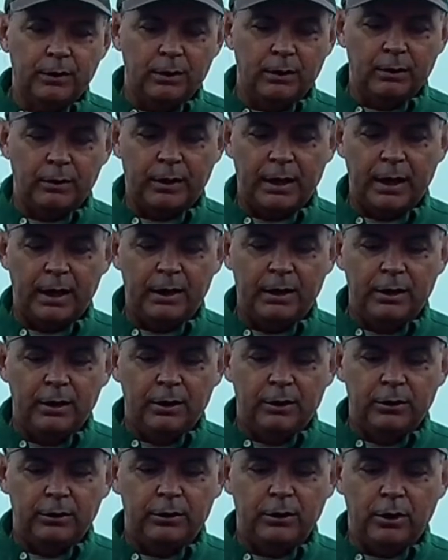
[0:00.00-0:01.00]
Okay,
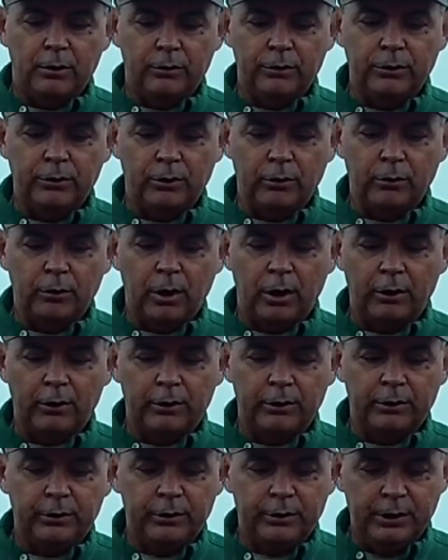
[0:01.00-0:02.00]
you no
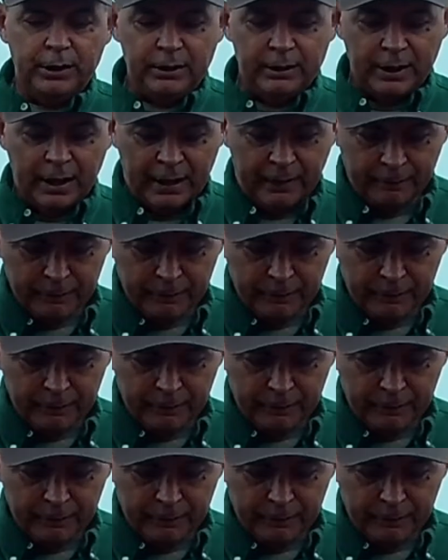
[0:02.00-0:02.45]
longer need that.